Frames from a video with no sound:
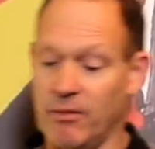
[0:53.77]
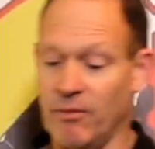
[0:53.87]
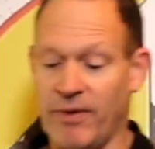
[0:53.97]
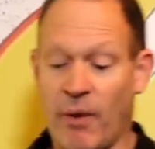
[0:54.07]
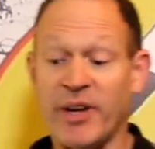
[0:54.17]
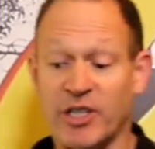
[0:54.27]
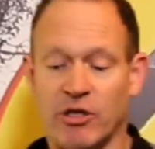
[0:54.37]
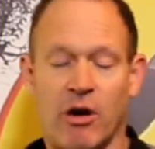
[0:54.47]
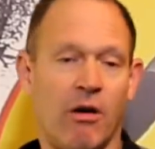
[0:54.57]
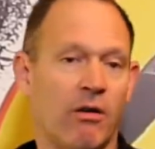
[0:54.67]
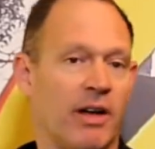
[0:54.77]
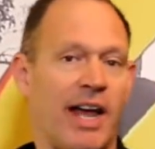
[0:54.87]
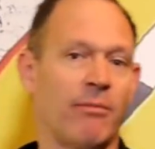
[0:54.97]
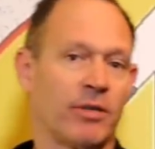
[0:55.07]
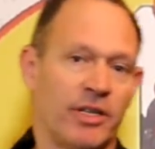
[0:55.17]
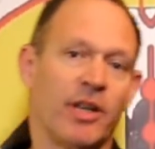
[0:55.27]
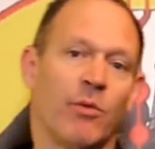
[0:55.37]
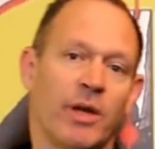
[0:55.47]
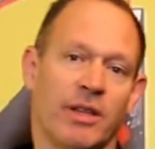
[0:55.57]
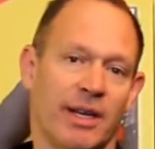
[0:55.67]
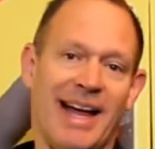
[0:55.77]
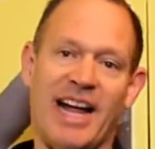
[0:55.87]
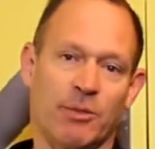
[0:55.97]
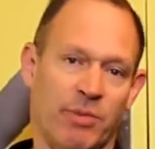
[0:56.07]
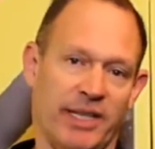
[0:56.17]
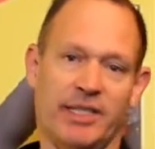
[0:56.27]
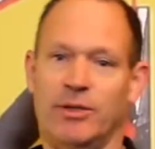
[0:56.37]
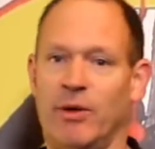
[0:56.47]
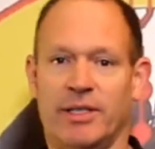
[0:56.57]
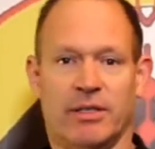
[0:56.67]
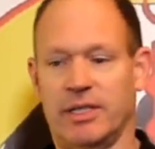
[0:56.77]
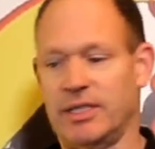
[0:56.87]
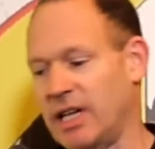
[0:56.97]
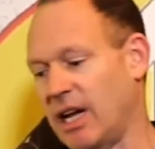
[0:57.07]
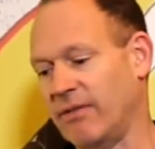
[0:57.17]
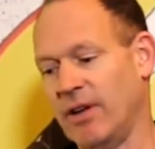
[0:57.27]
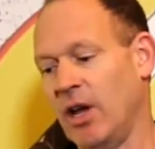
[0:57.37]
very strong, able to deal with large presses, all that sort of stuff.